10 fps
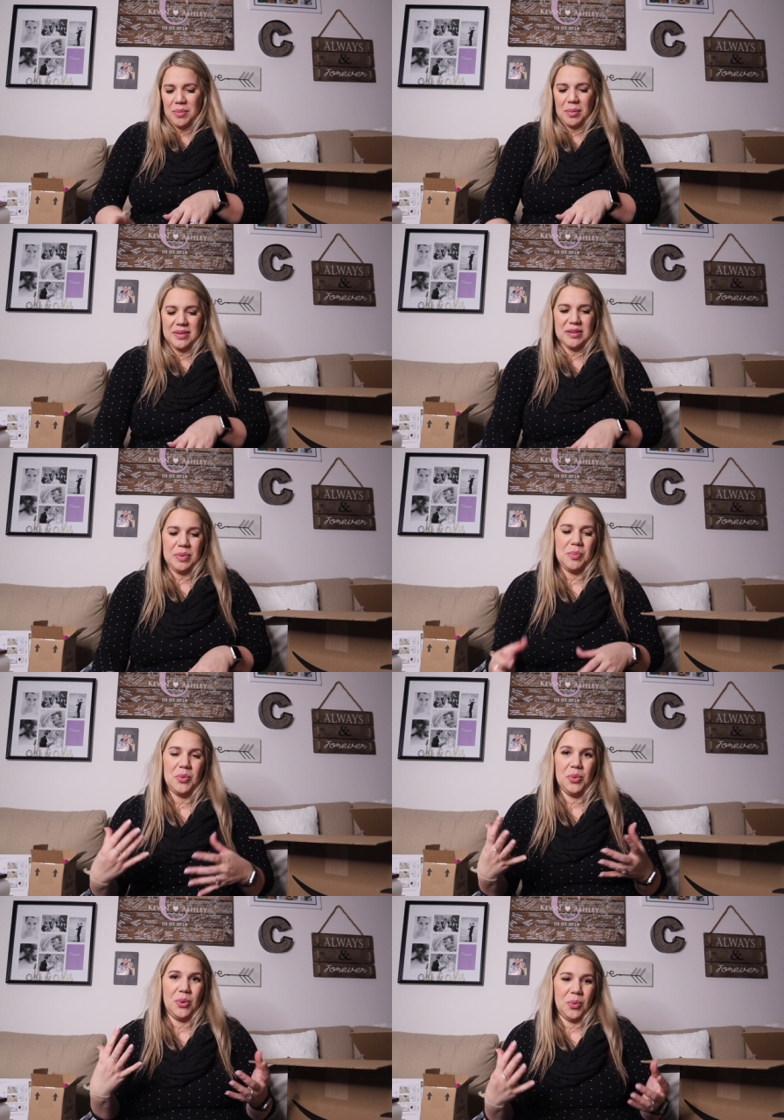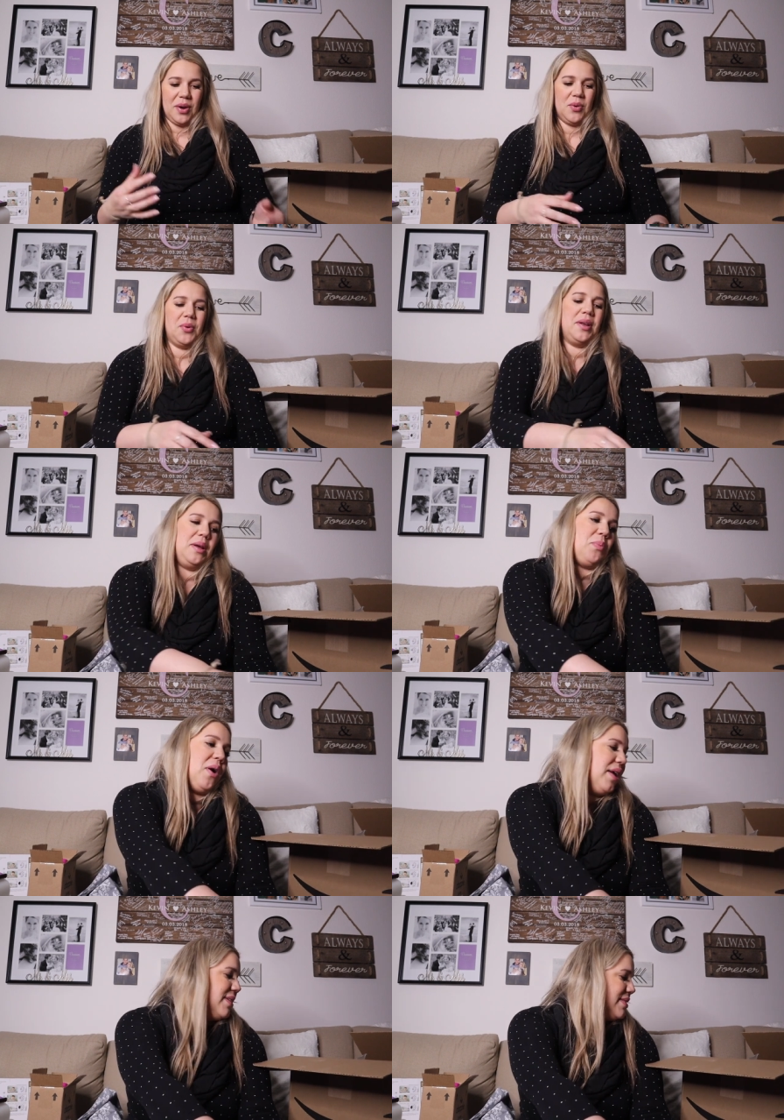Maybe some people who don't want oily
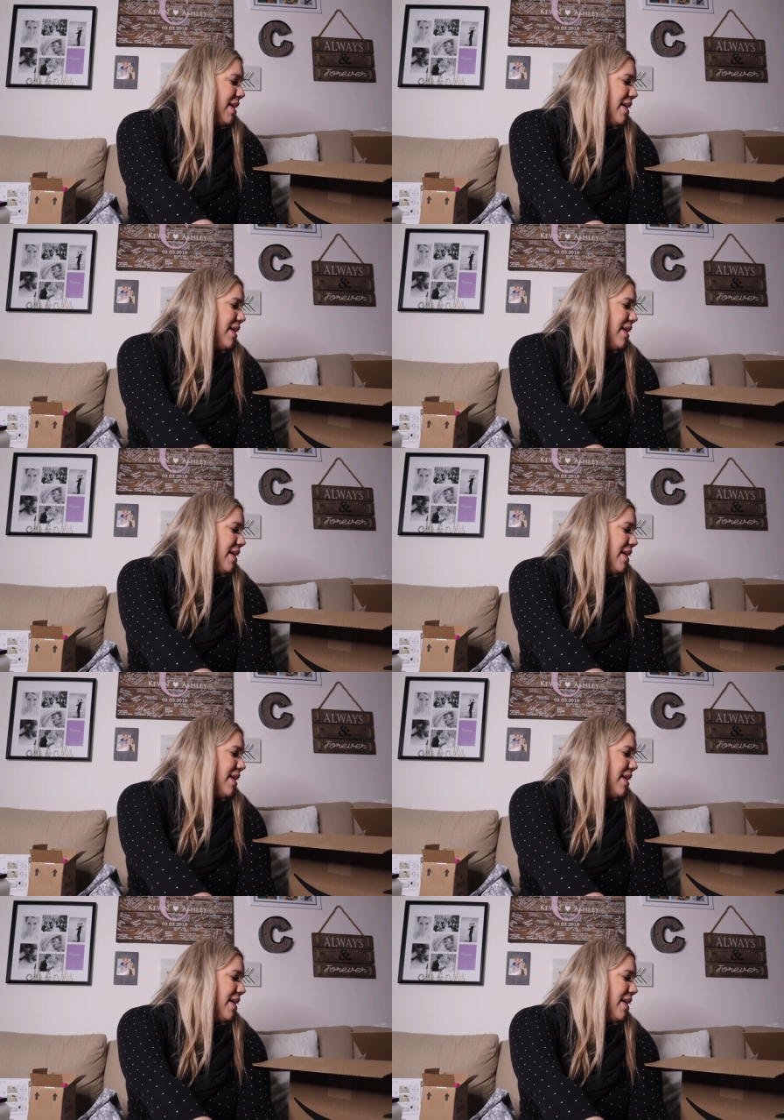products,